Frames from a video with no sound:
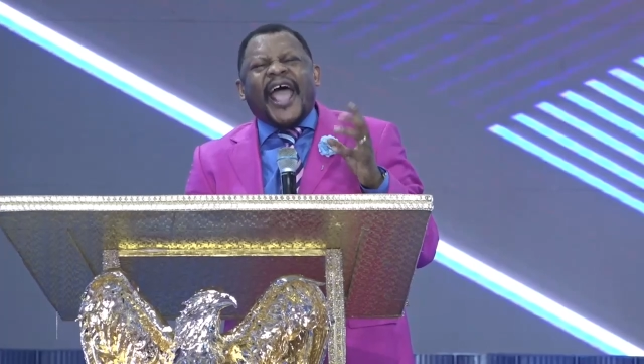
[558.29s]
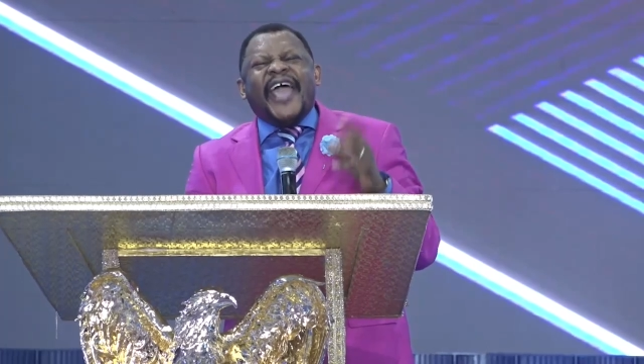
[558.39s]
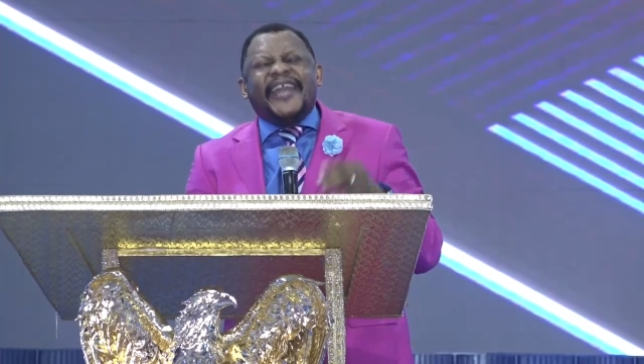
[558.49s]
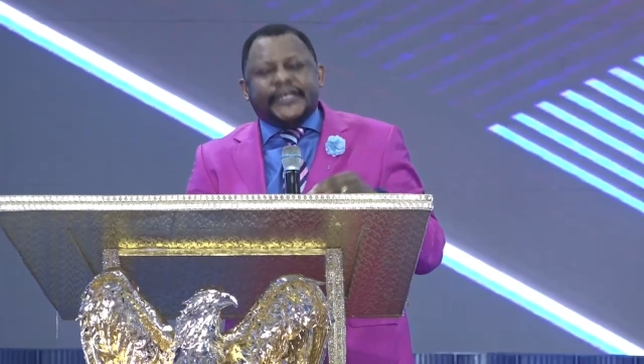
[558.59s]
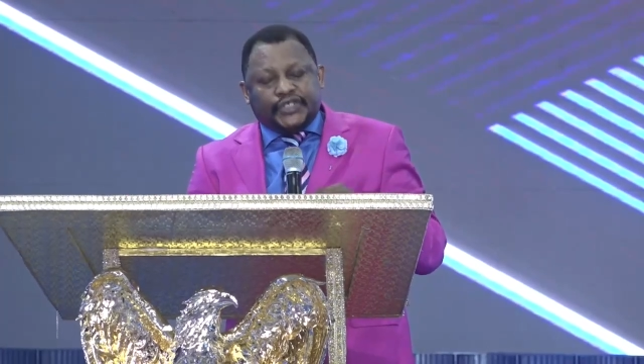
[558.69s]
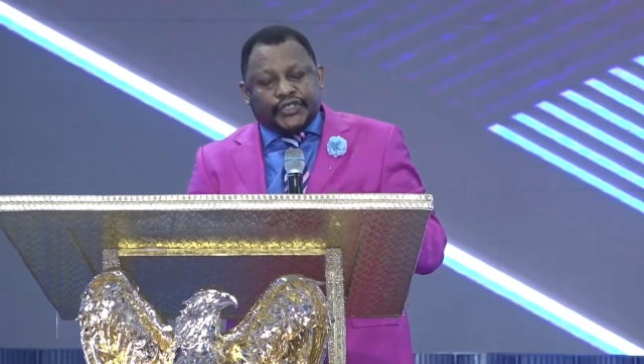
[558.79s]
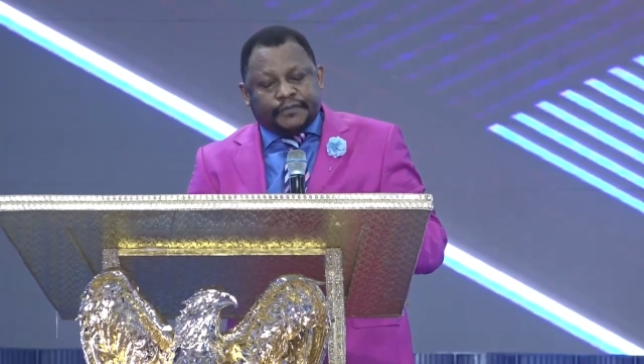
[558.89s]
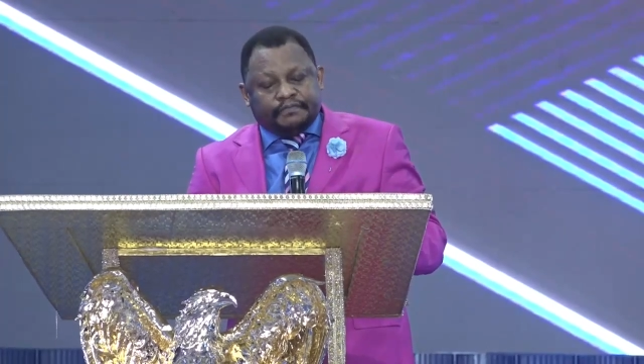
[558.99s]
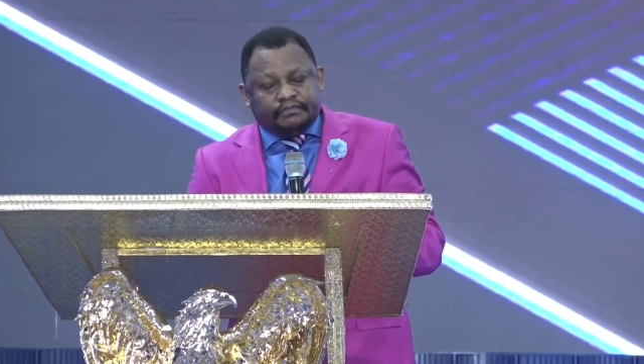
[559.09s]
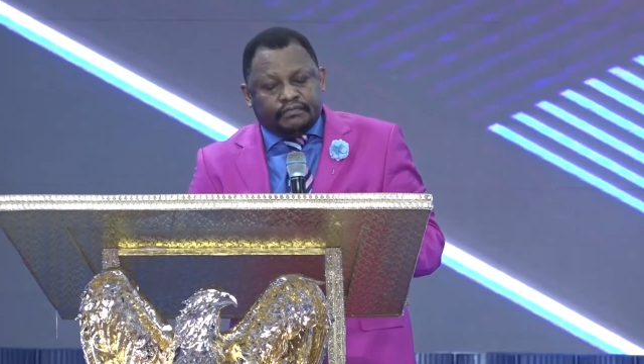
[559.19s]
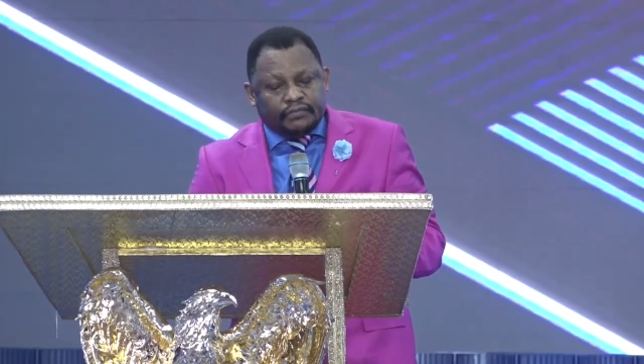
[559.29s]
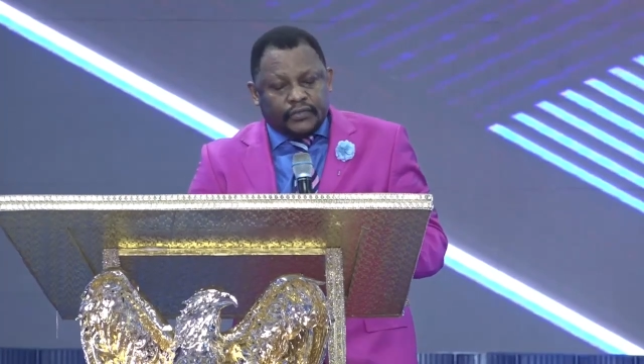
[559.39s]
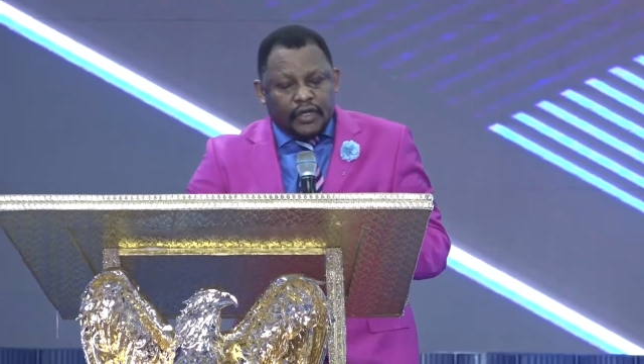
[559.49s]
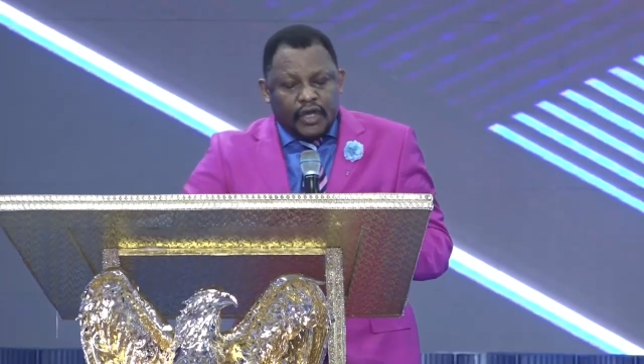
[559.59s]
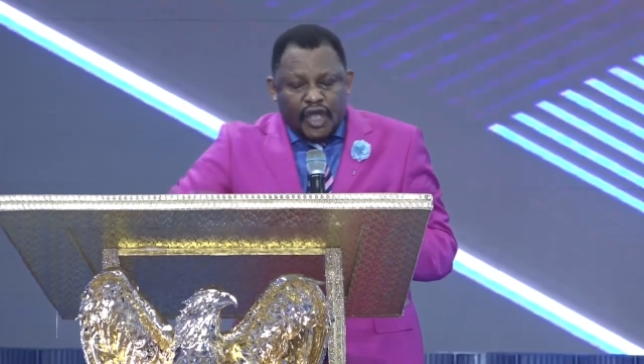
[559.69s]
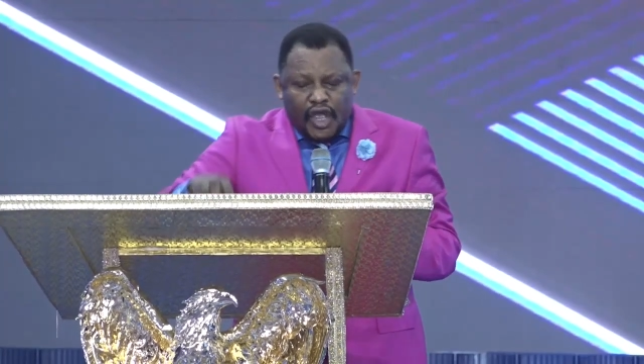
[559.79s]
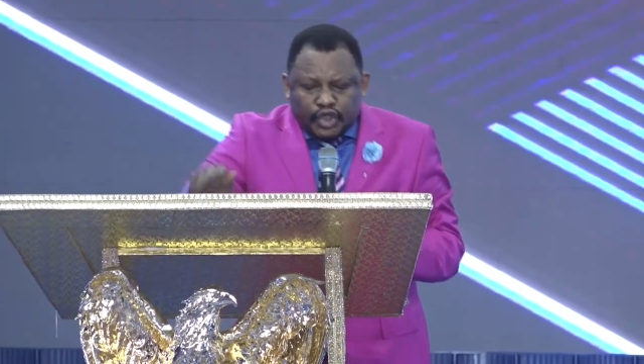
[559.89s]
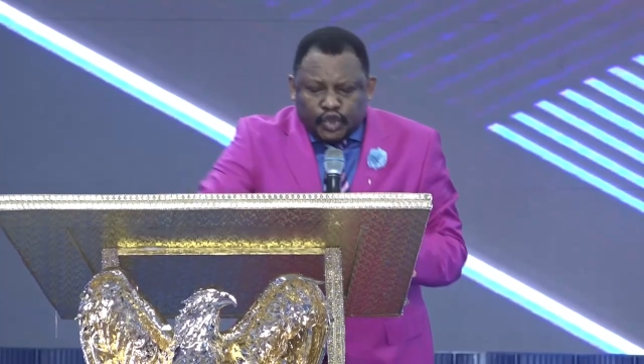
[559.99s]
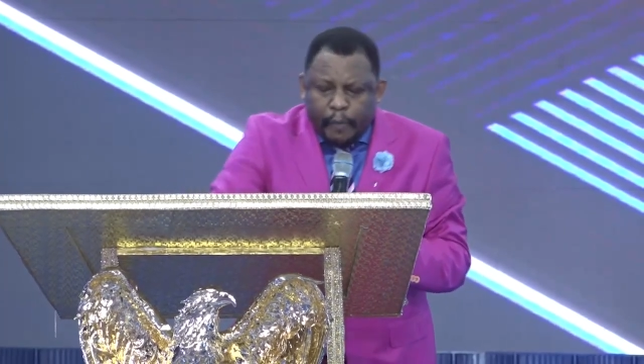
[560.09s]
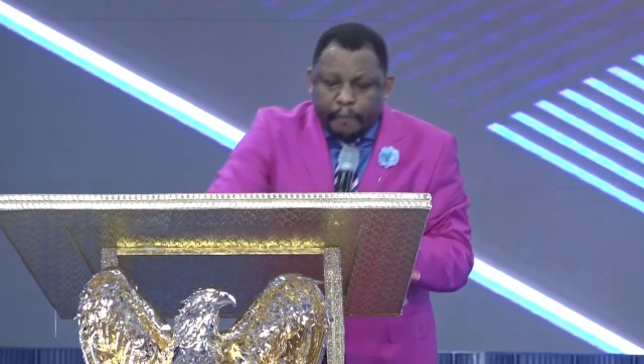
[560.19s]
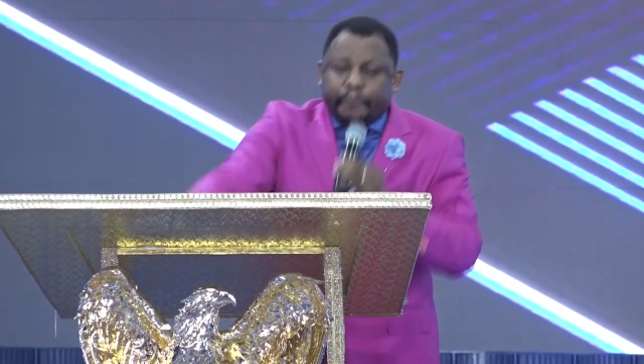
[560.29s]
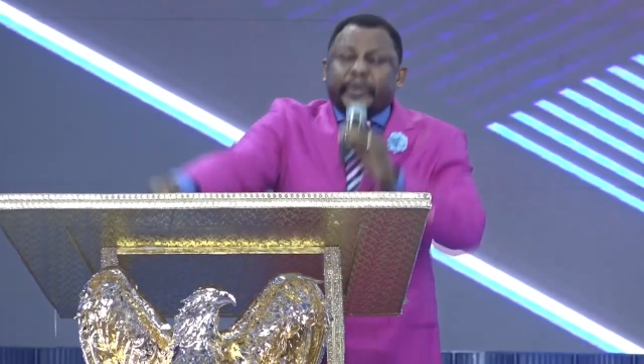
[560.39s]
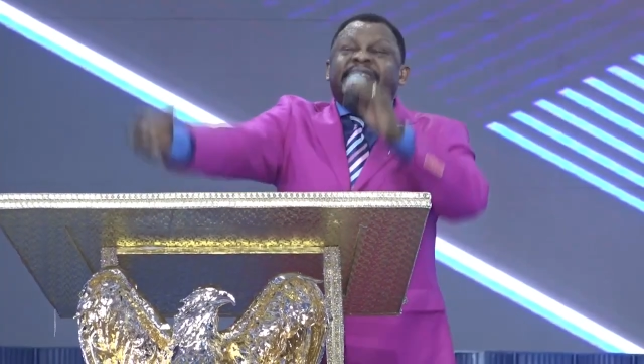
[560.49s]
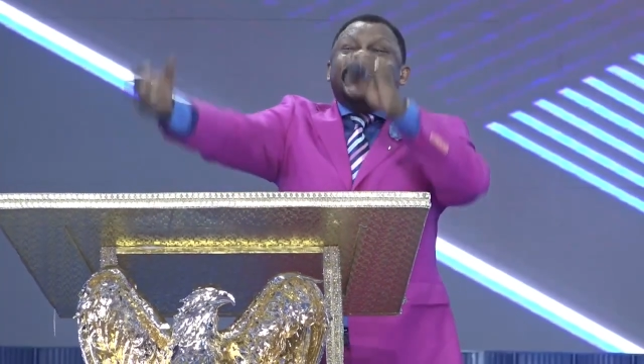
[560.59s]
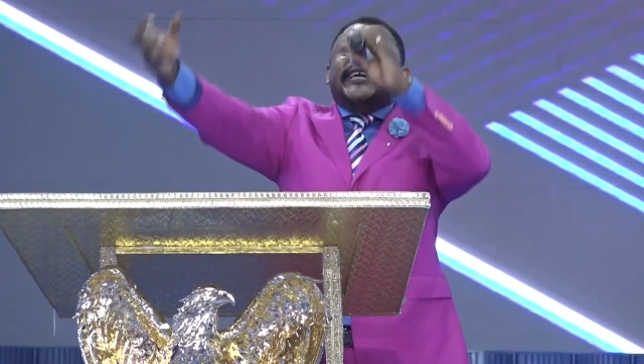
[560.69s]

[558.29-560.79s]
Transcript: energy to bring